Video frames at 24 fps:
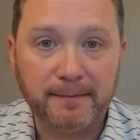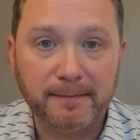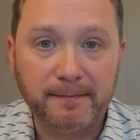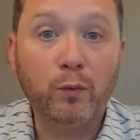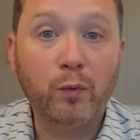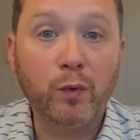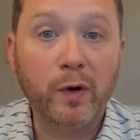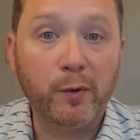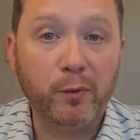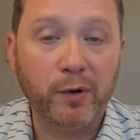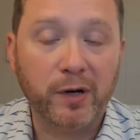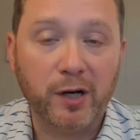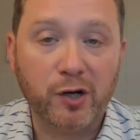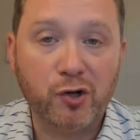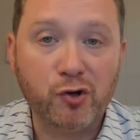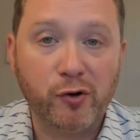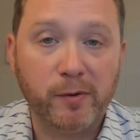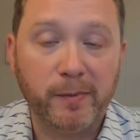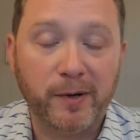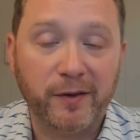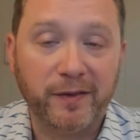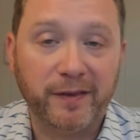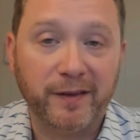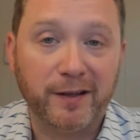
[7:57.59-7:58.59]
We would
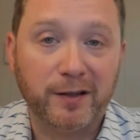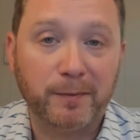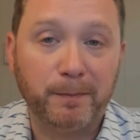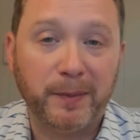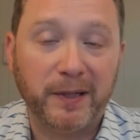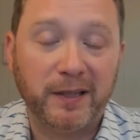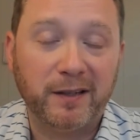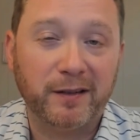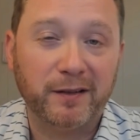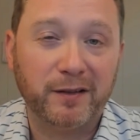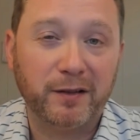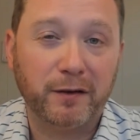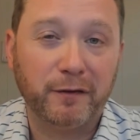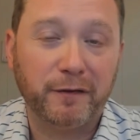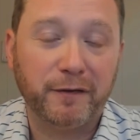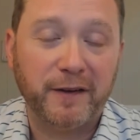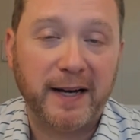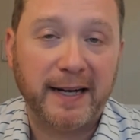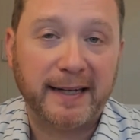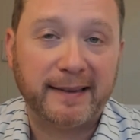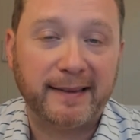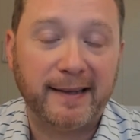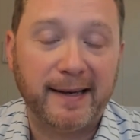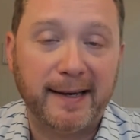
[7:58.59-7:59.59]
attribute this because of the fact